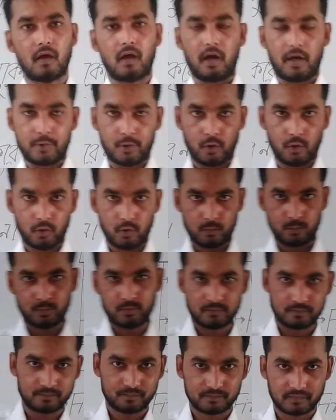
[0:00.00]
I
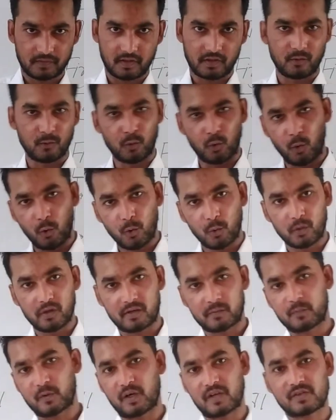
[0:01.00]
hope you all
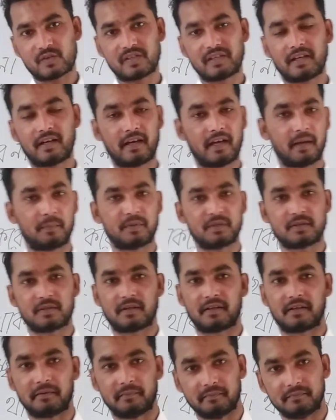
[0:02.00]
are passing a happy
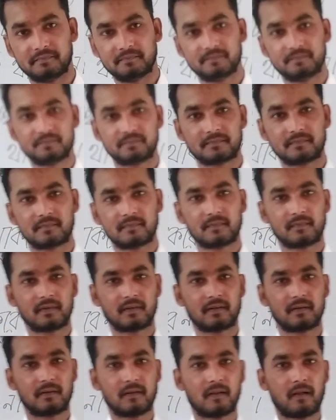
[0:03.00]
time.
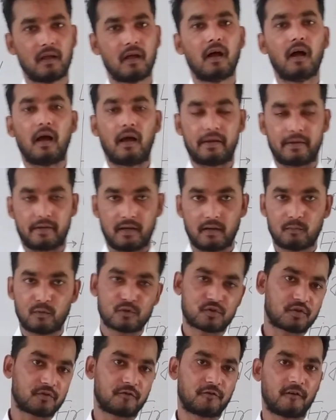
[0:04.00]
I am
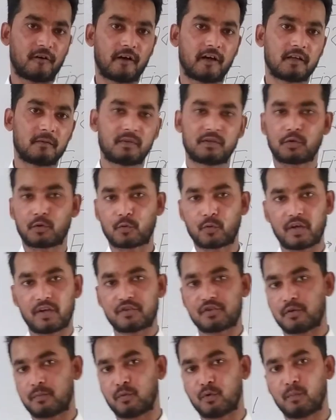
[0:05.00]
also fine by the
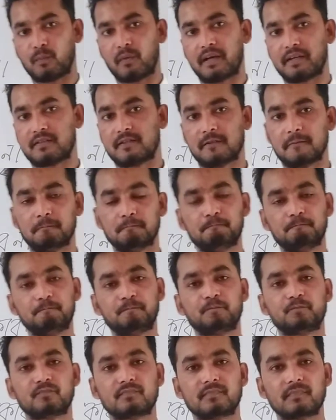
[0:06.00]
grace of Almighty.
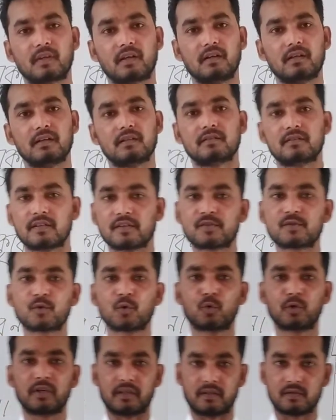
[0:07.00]
Dear
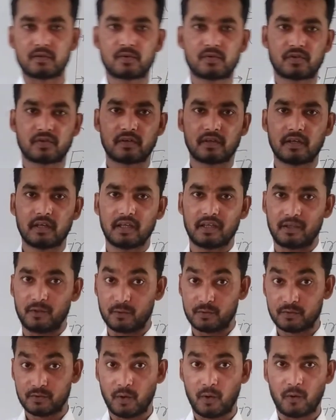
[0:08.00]
students, you
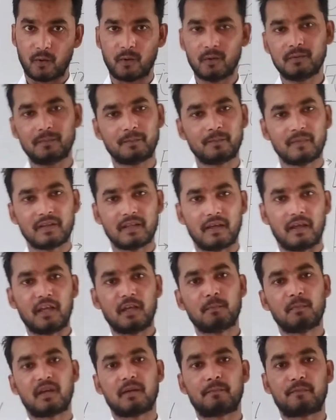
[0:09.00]
know,
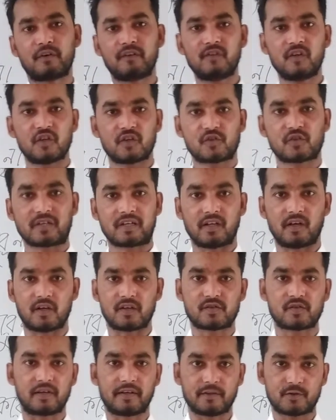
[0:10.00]
in my previous
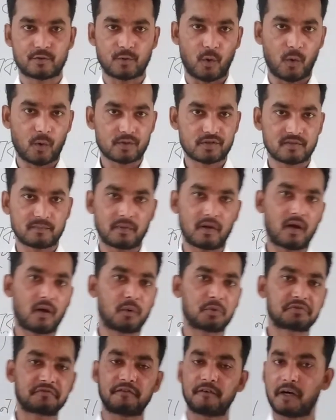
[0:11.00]
class I talked
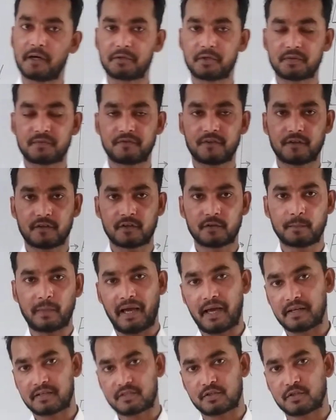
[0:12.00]
about finite verb
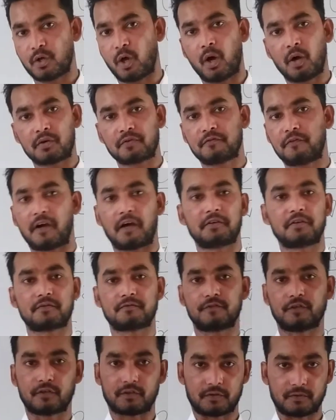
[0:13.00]
and
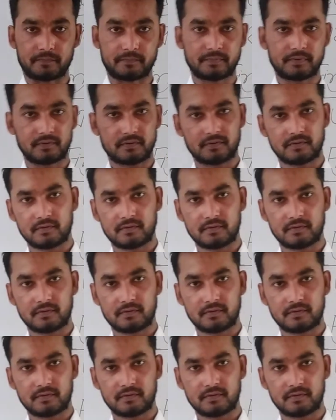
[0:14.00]
non-finite verb.